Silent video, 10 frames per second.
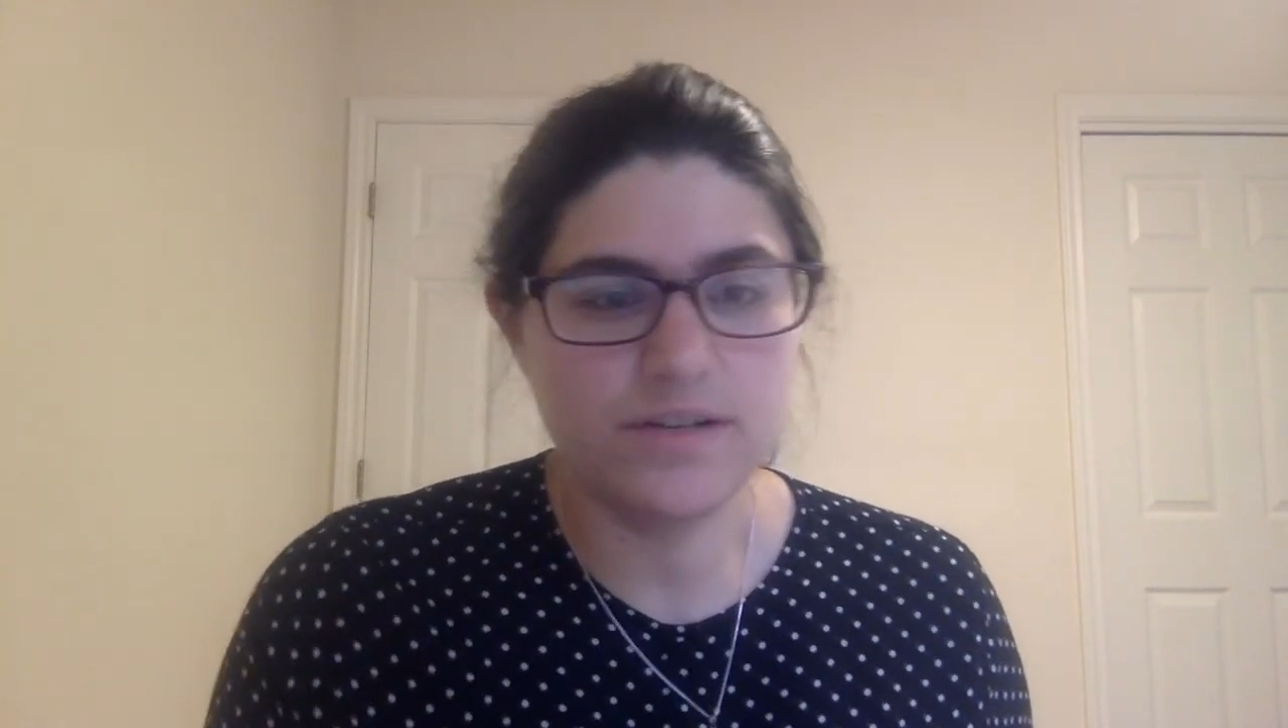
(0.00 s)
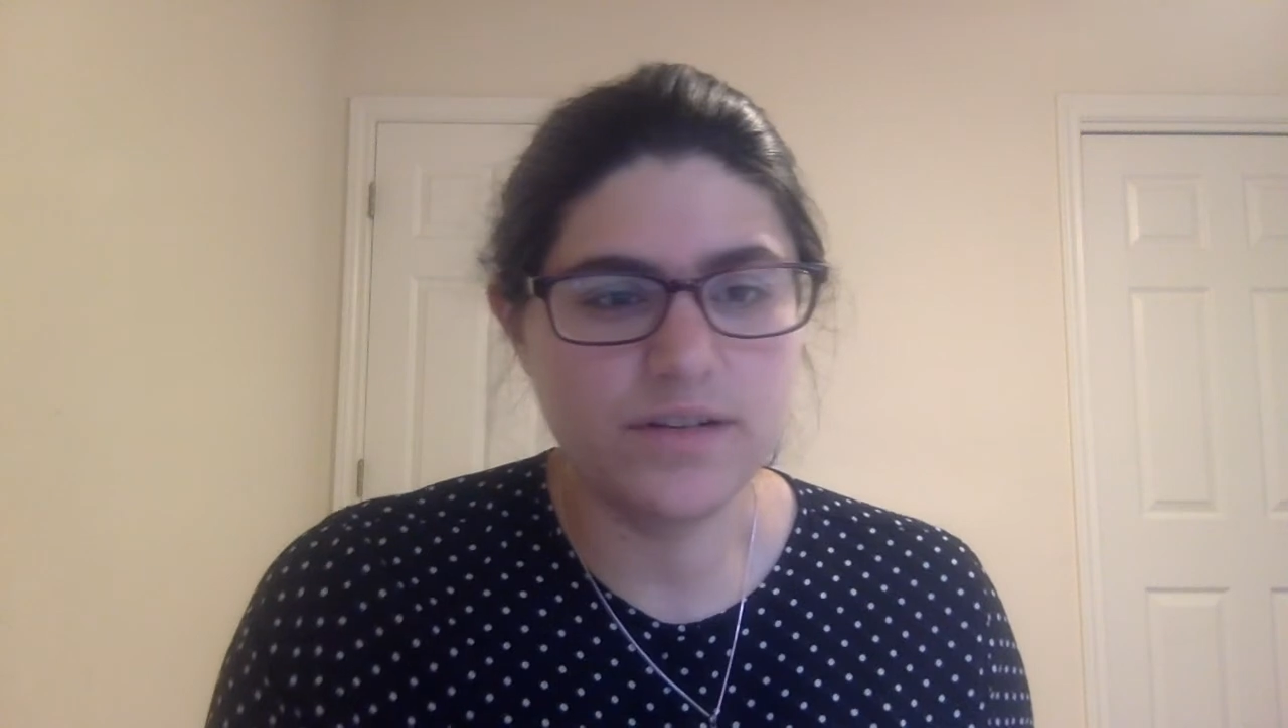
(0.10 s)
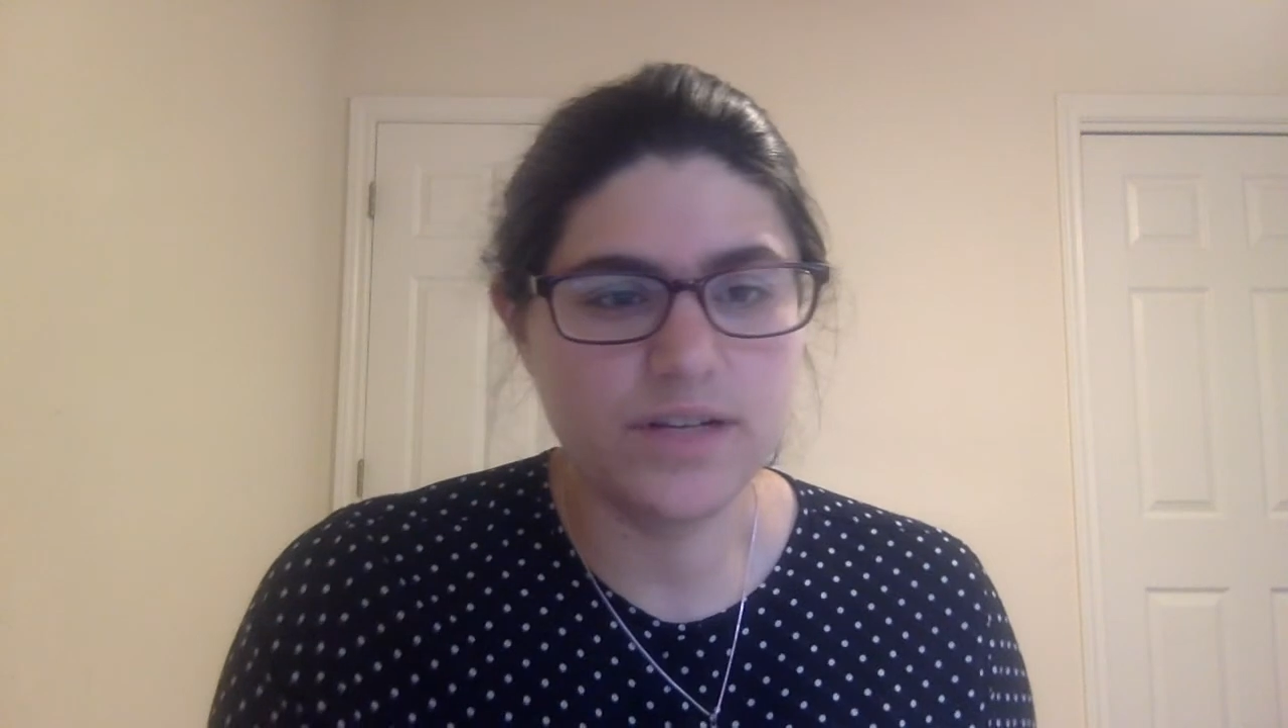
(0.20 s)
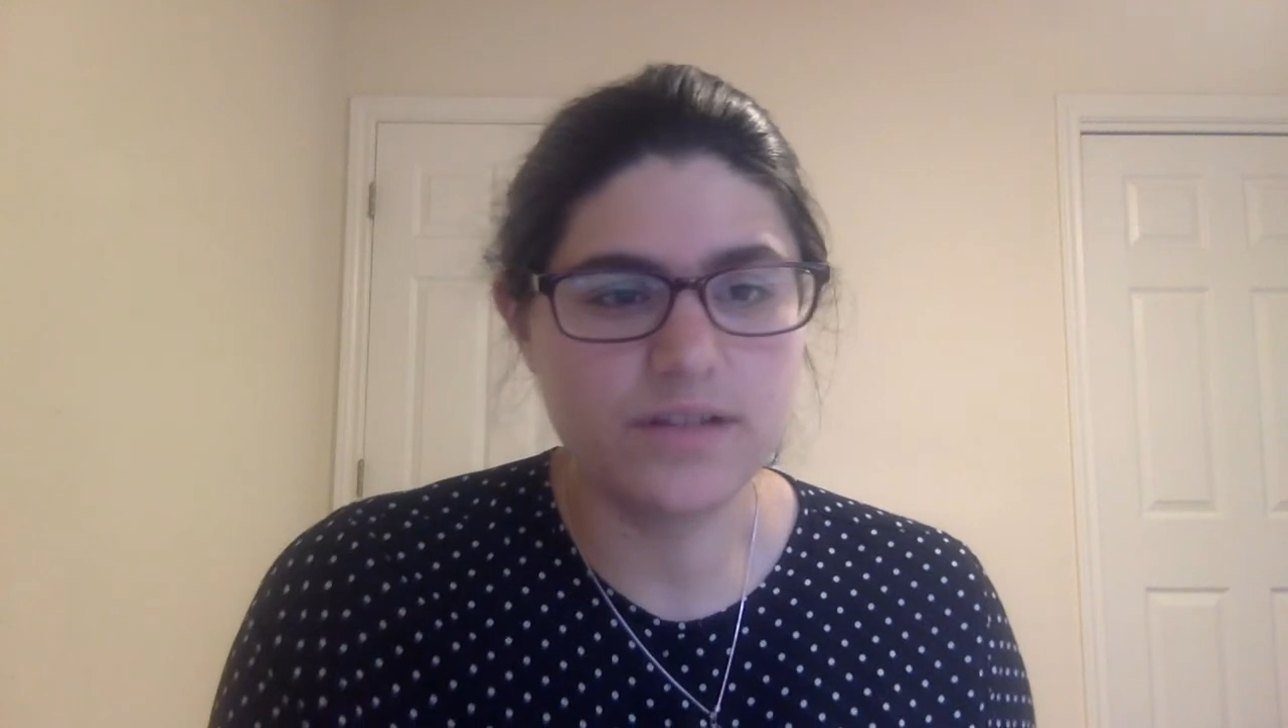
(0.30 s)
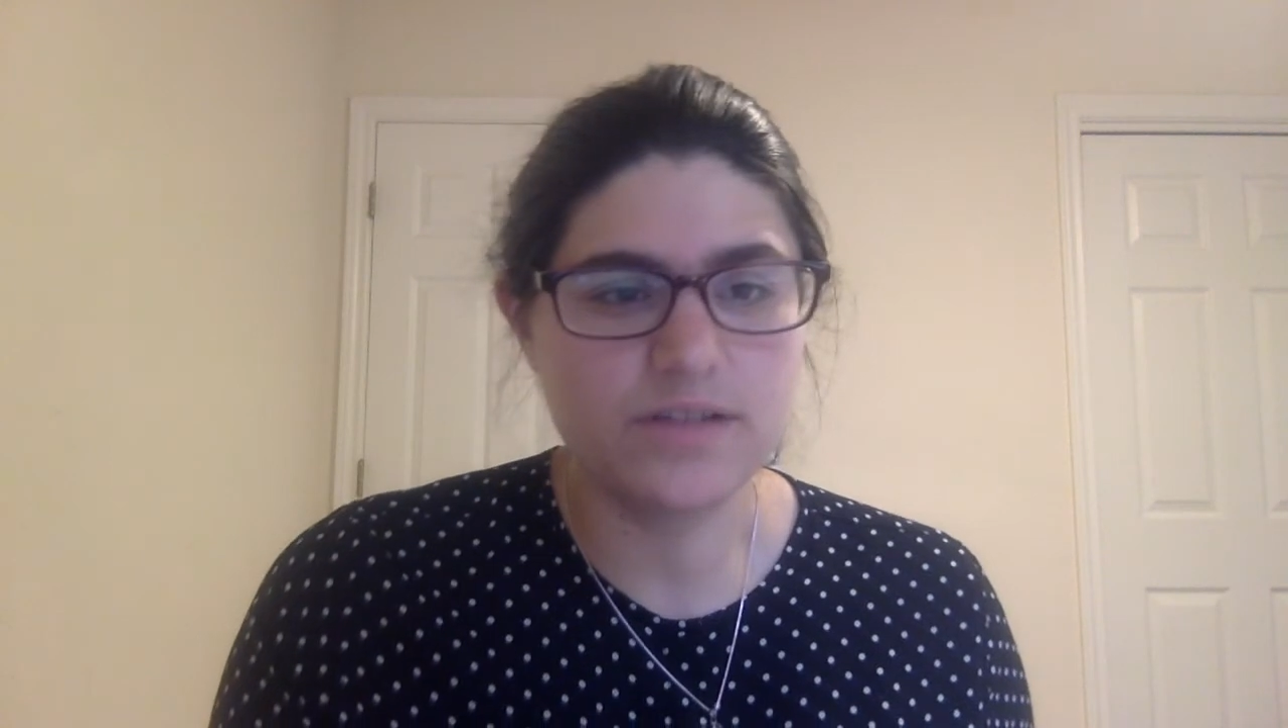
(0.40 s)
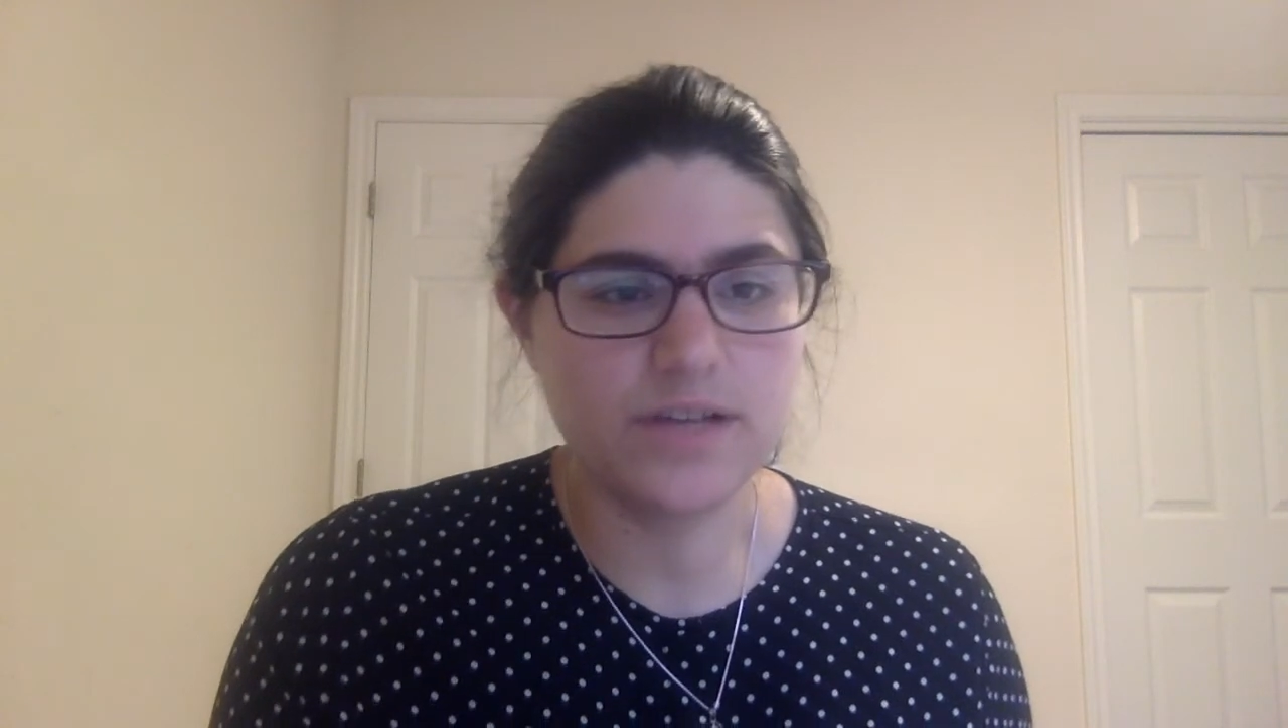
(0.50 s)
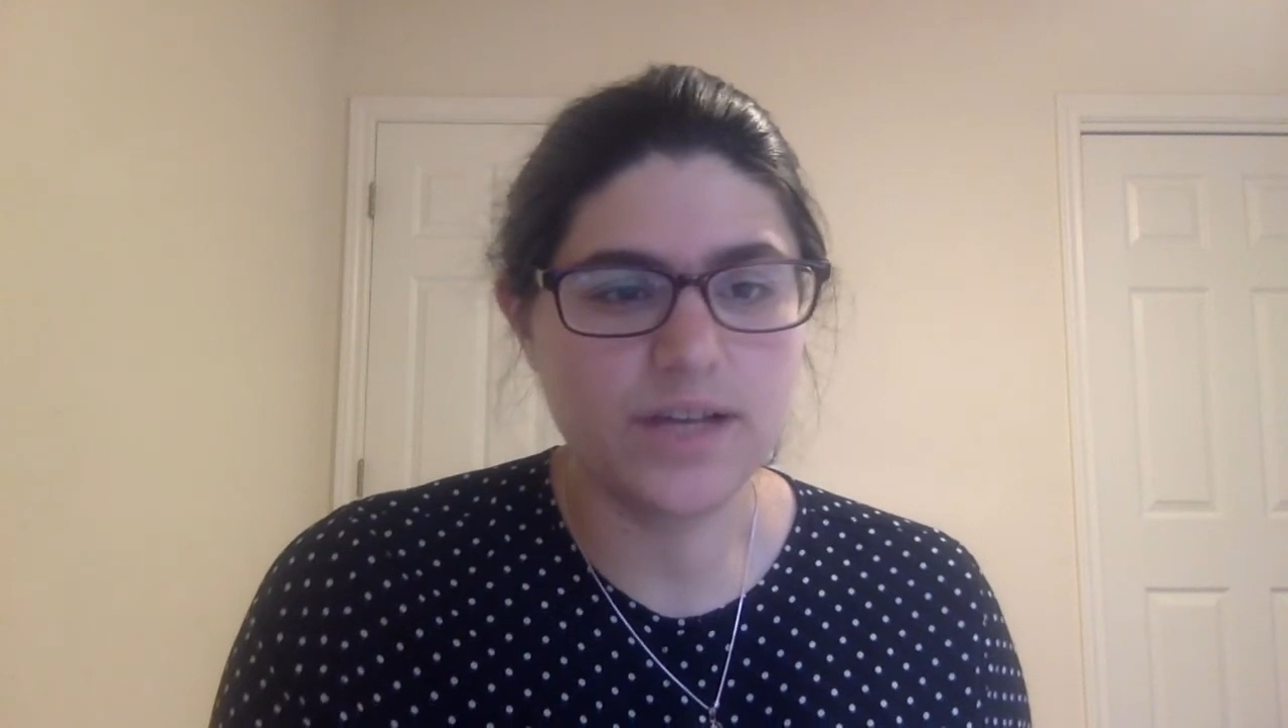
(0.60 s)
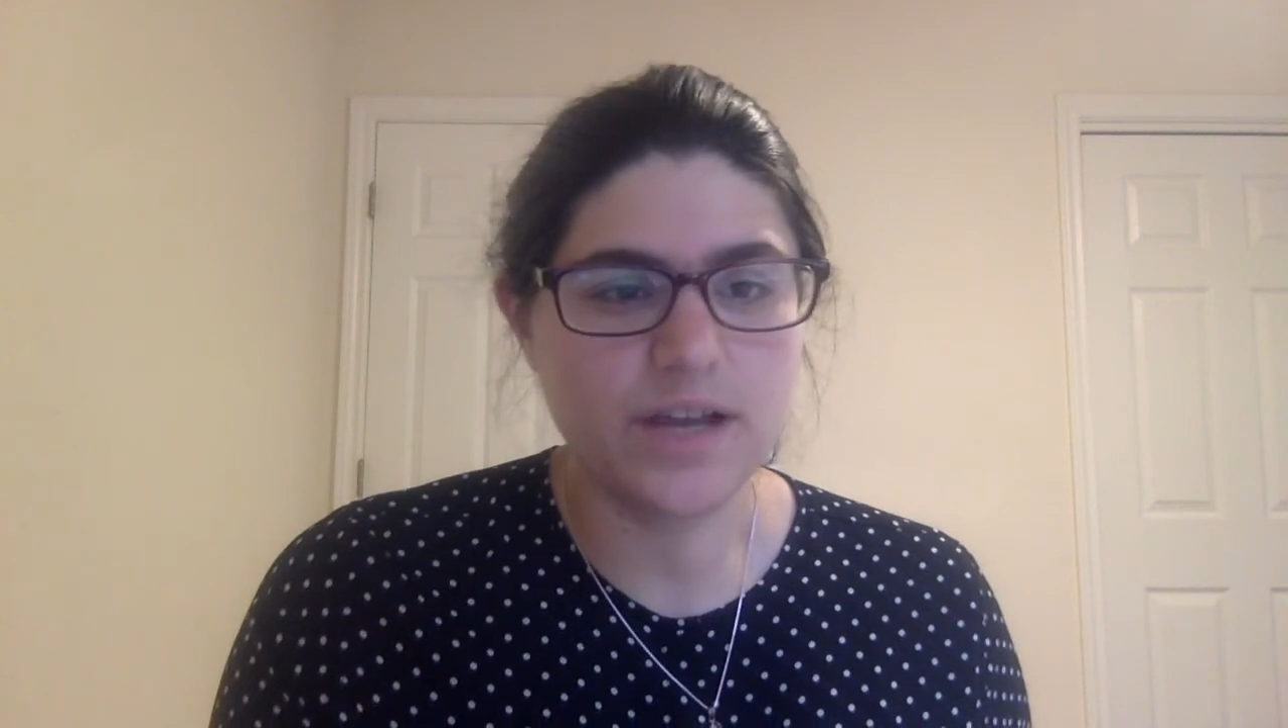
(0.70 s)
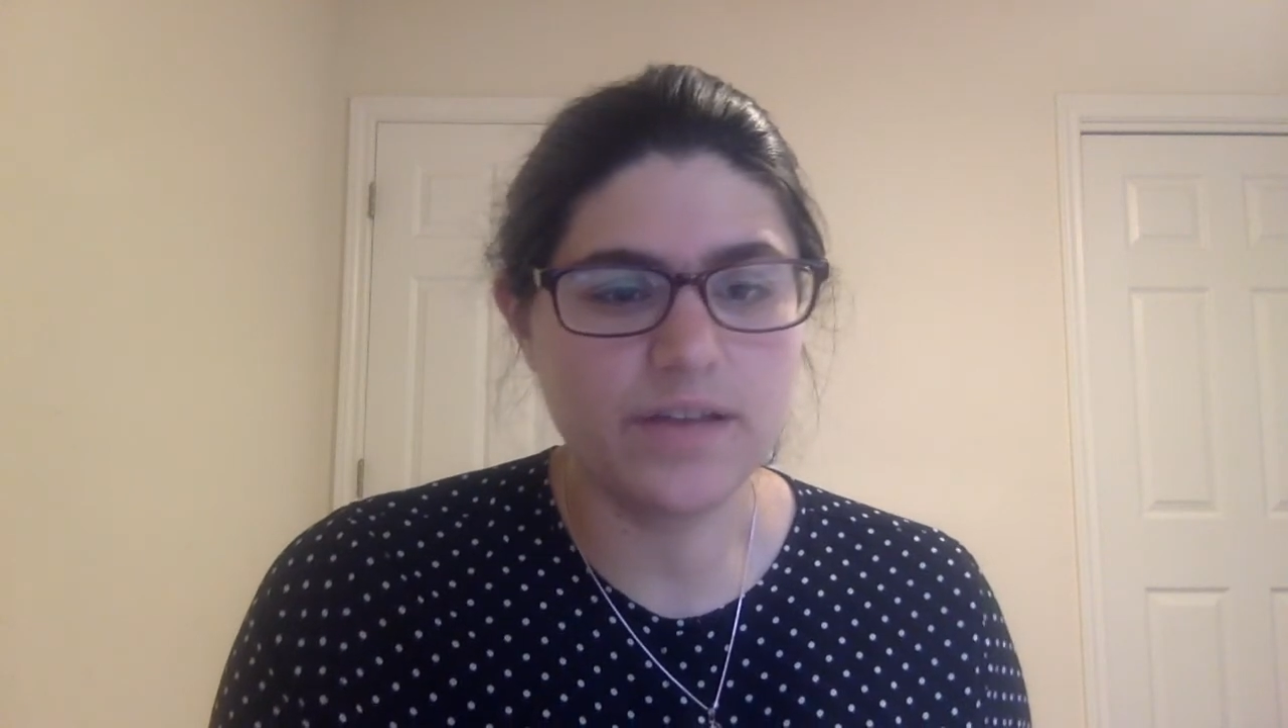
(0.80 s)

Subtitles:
you can check